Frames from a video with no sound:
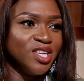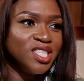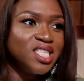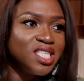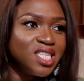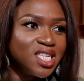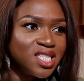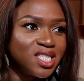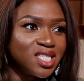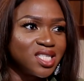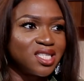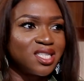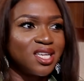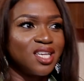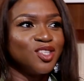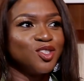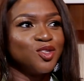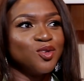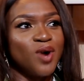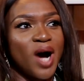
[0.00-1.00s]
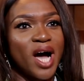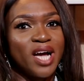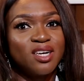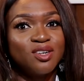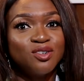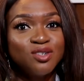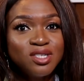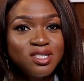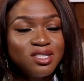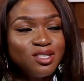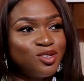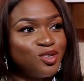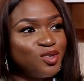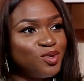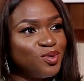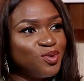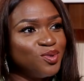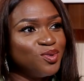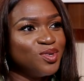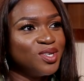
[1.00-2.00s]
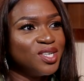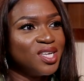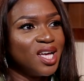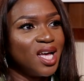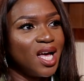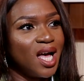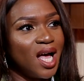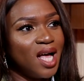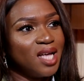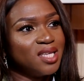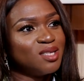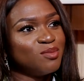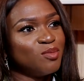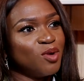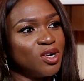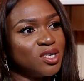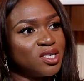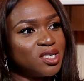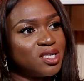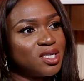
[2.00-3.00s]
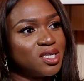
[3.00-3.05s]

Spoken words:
residents. So I couldn't do as much.